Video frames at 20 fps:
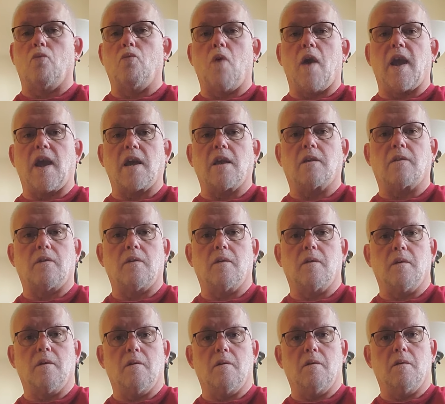weight
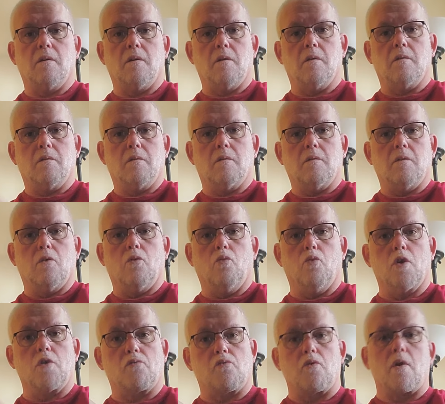
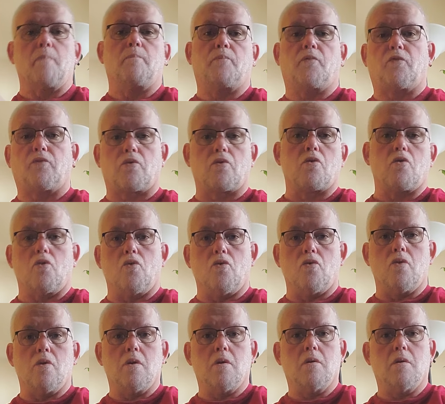would rip through